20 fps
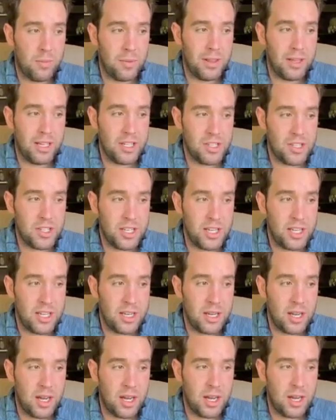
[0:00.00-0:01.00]

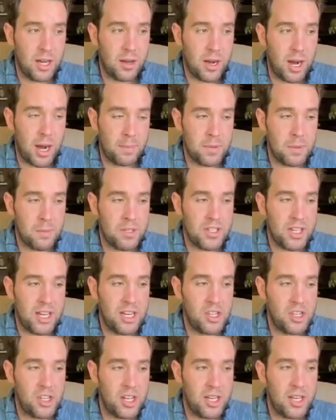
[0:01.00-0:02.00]
listing
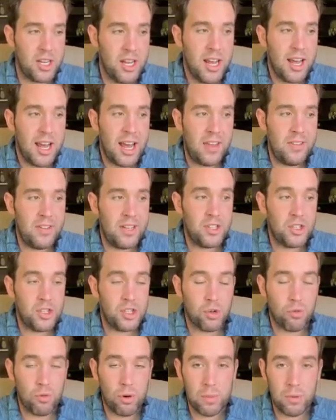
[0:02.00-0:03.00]
optimization, and then
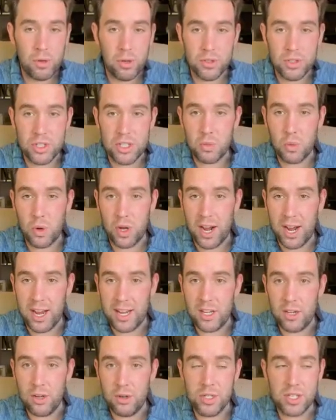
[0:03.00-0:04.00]
Scribbles is what I
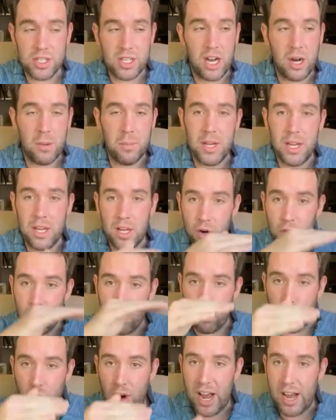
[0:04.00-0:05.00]
use to help me
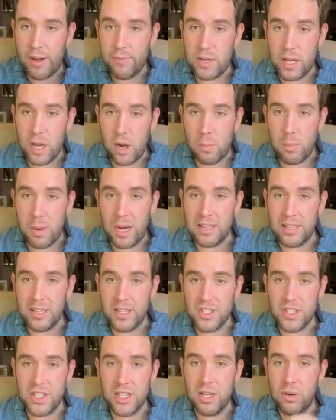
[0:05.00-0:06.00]
craft out my
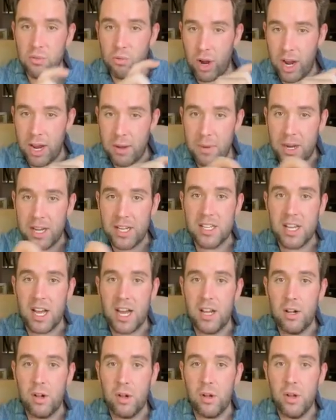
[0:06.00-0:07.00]
listing, write my
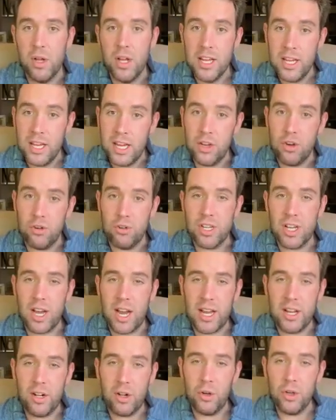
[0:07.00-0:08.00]
title. In your
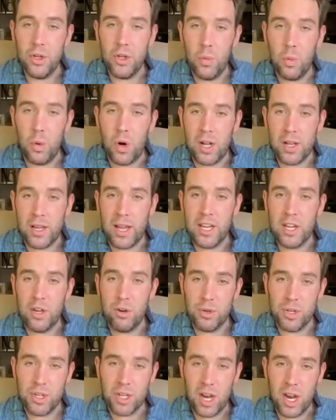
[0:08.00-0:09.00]
title, you want like
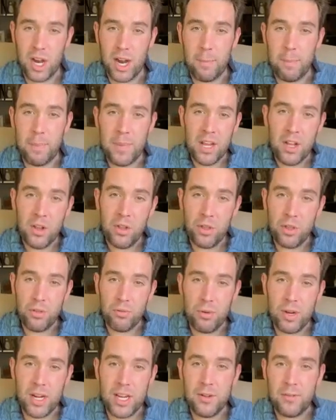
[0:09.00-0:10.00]
your top
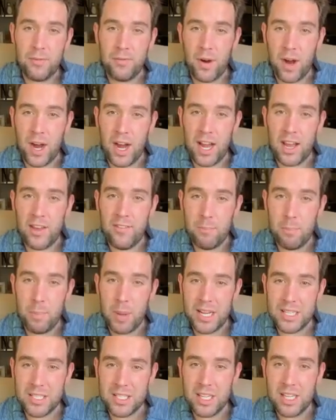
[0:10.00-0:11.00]
3 to 5
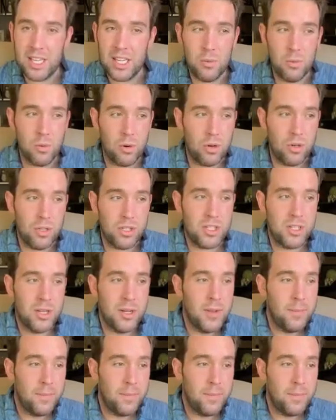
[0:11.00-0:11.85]
best keywords